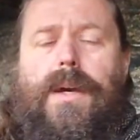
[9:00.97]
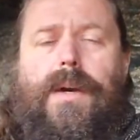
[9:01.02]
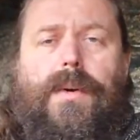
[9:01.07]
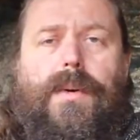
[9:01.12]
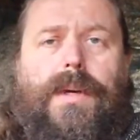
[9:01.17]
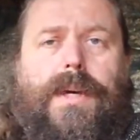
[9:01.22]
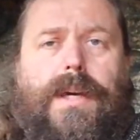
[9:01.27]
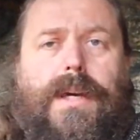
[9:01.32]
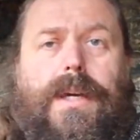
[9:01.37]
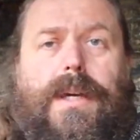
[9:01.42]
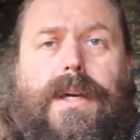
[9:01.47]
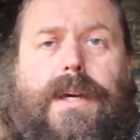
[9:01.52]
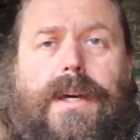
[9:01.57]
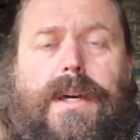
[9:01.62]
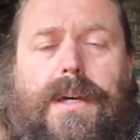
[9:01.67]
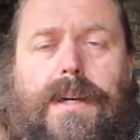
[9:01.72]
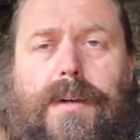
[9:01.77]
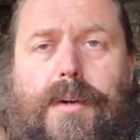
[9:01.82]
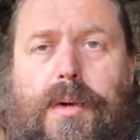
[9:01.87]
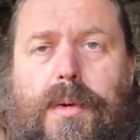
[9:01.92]
okay,
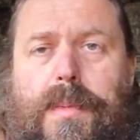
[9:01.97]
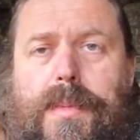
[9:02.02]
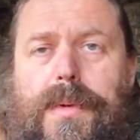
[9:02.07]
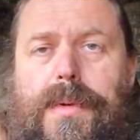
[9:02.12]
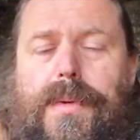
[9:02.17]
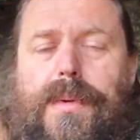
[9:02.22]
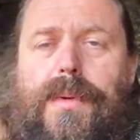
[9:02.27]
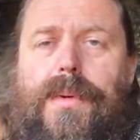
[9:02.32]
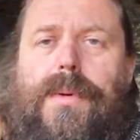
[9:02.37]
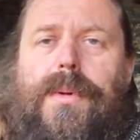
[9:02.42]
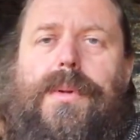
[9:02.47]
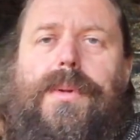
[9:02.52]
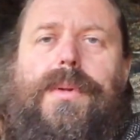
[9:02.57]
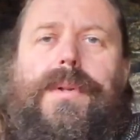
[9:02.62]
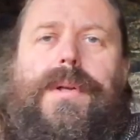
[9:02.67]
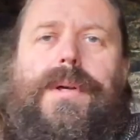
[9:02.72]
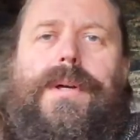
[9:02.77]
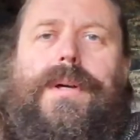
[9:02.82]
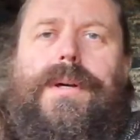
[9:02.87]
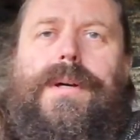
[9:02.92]
I hope you're
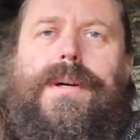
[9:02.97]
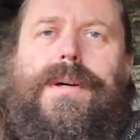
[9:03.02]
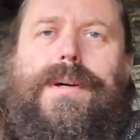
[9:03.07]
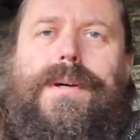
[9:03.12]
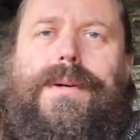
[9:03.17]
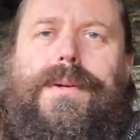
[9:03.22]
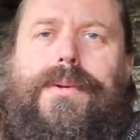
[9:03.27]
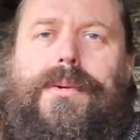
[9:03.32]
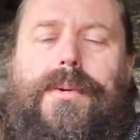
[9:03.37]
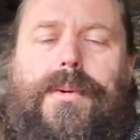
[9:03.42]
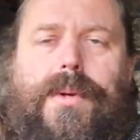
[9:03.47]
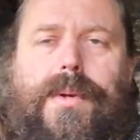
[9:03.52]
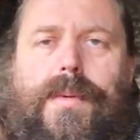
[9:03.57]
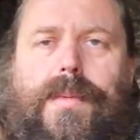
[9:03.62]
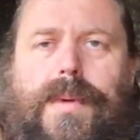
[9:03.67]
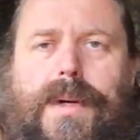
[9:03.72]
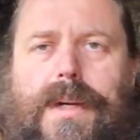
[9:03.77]
all uh, doing